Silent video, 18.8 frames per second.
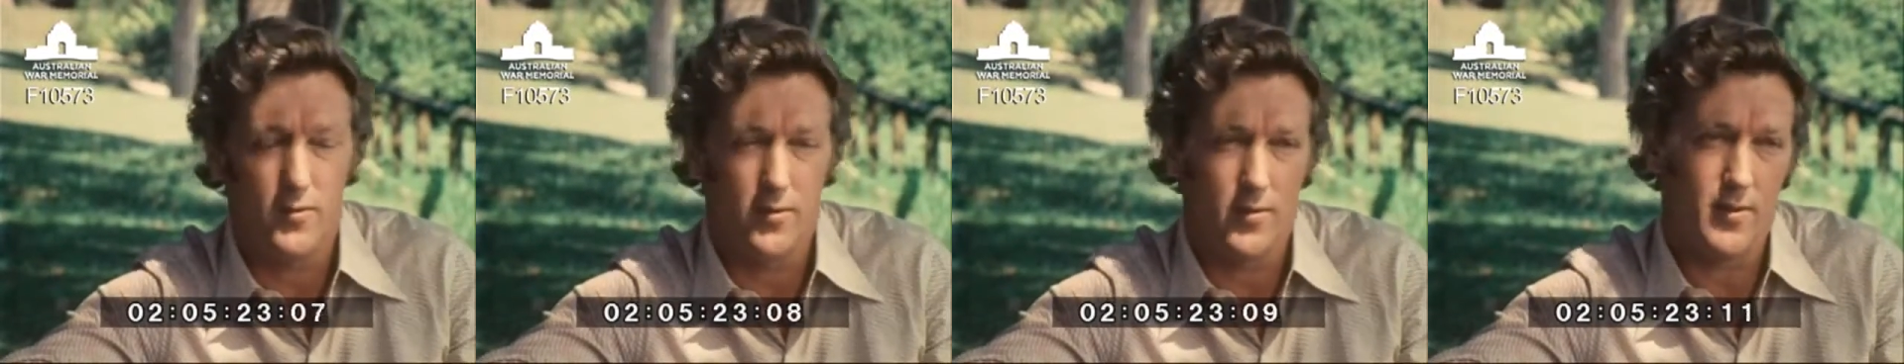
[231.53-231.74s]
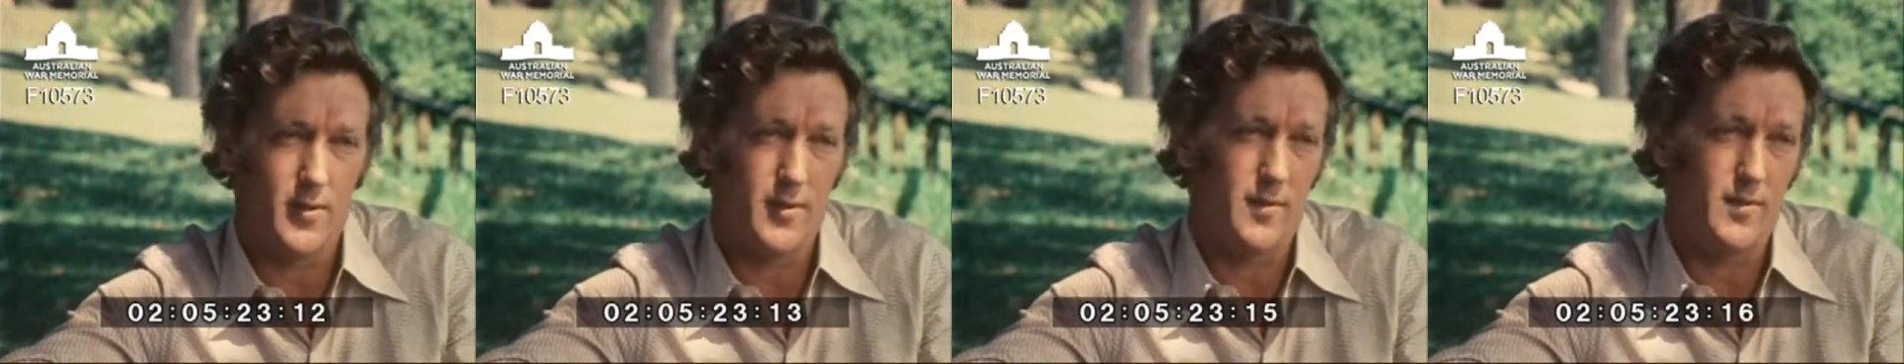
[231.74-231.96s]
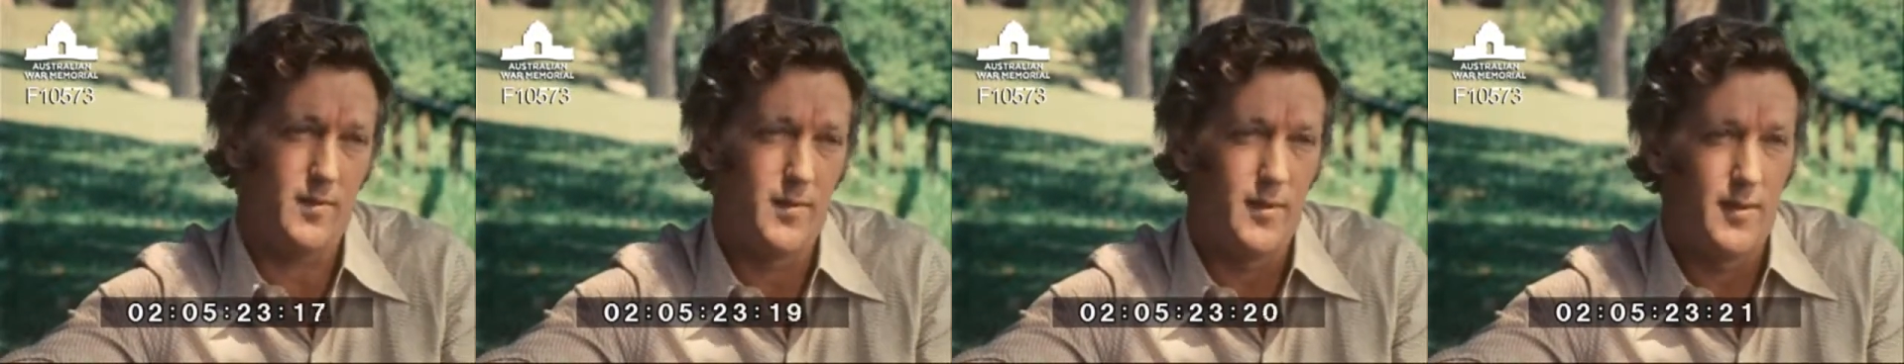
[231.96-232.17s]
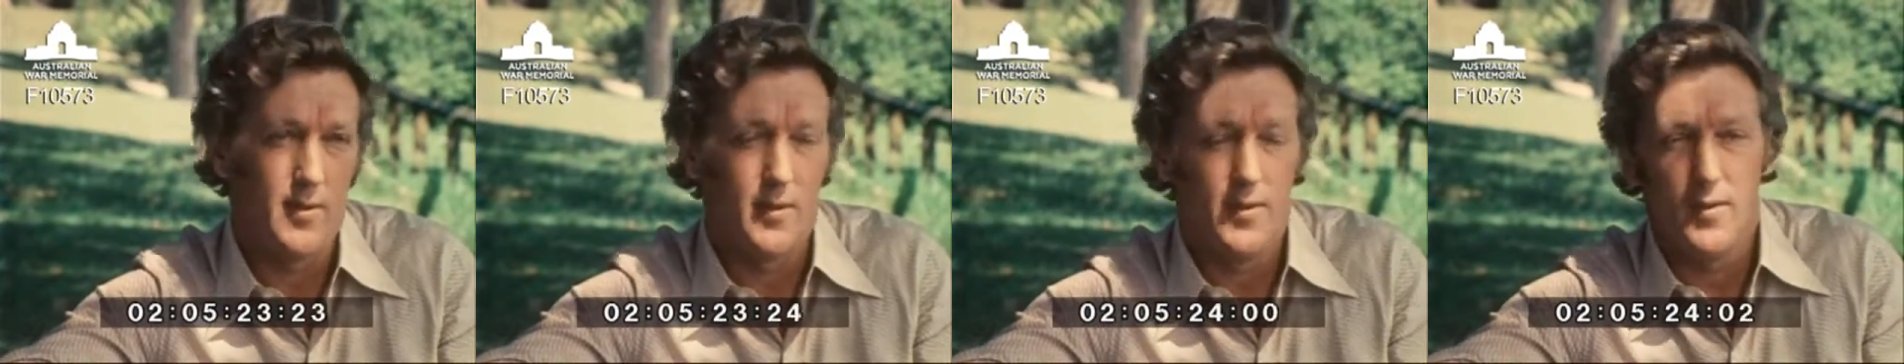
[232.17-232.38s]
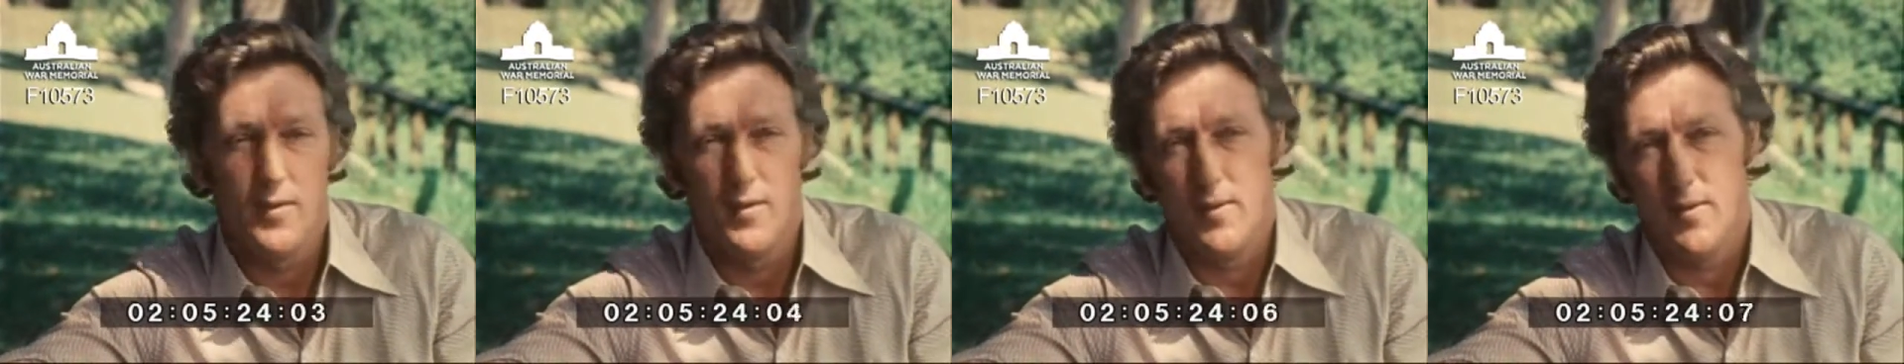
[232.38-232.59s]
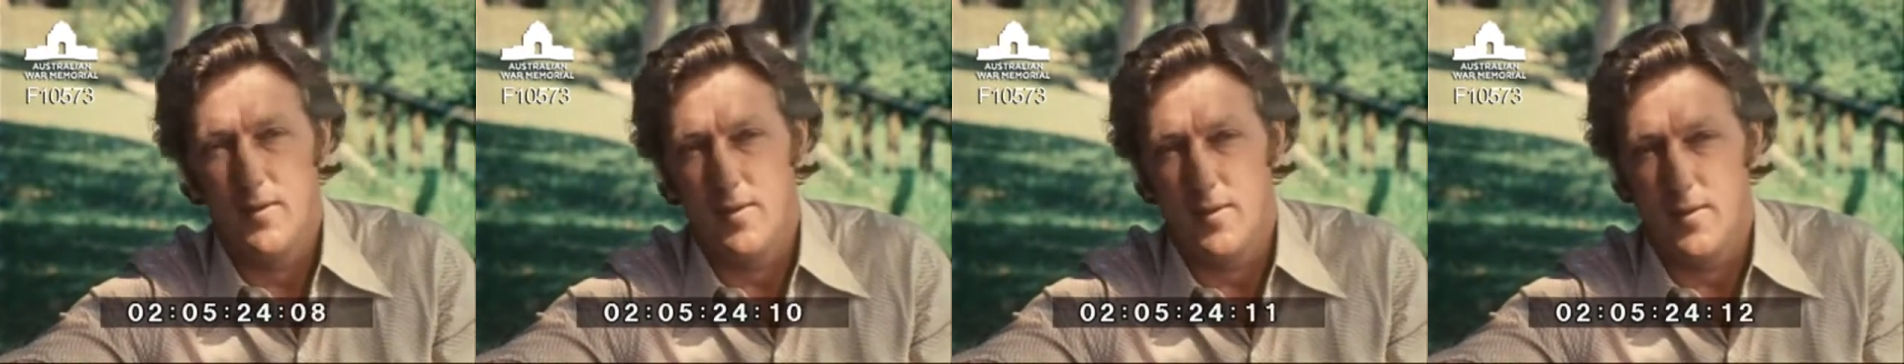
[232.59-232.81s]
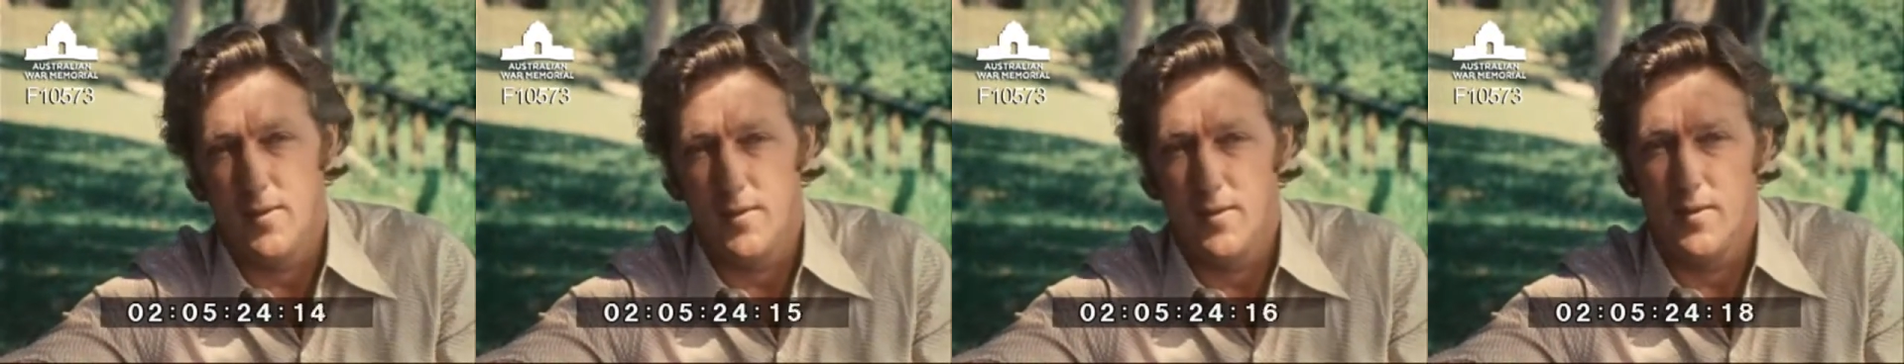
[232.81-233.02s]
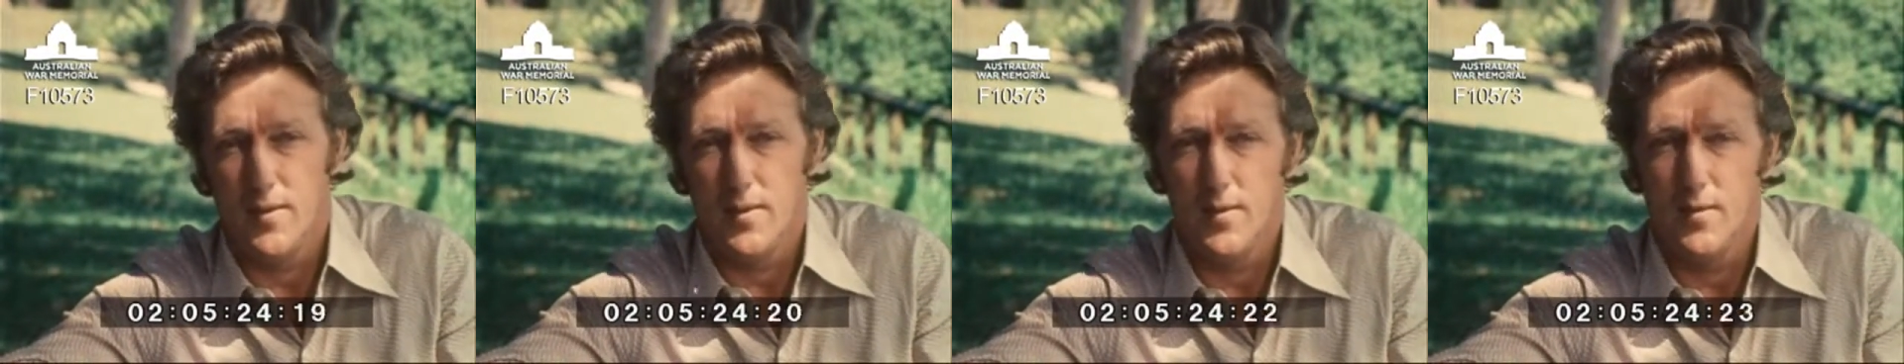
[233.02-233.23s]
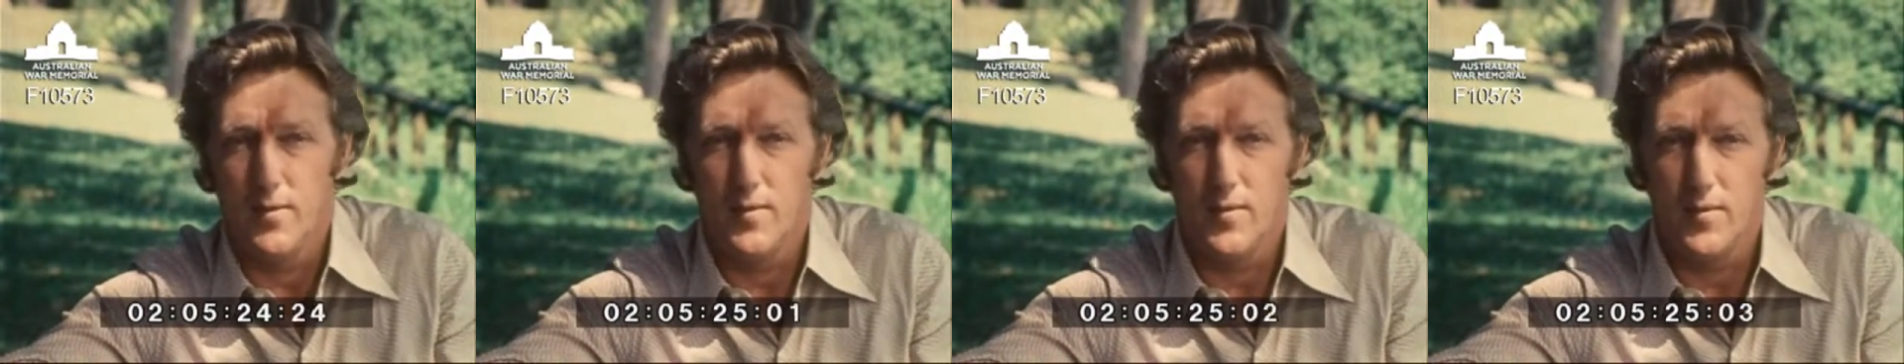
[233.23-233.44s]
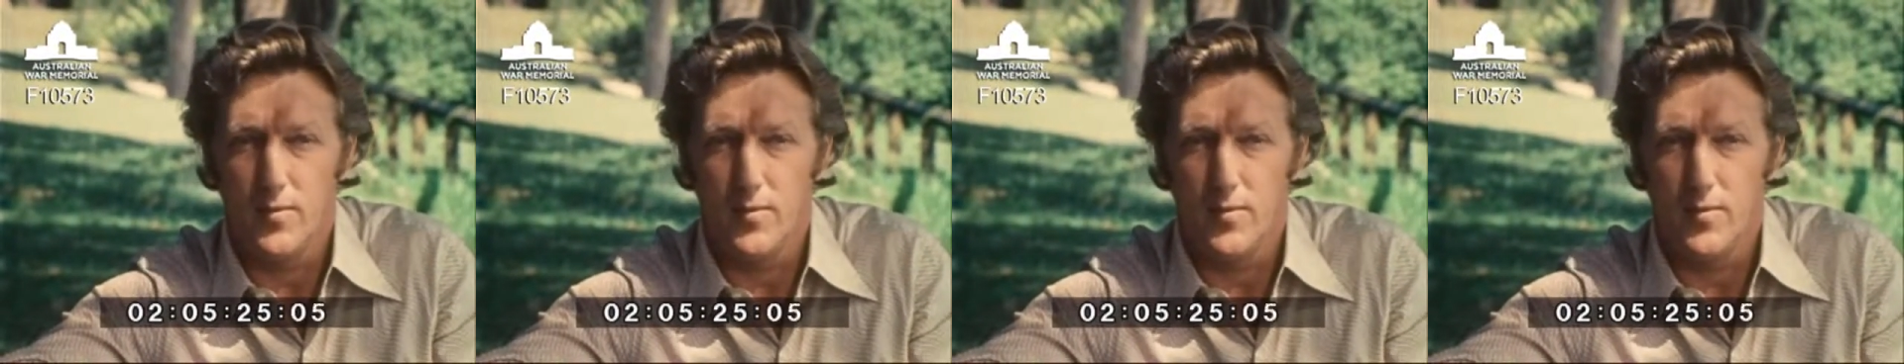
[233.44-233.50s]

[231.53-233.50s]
and the, uh,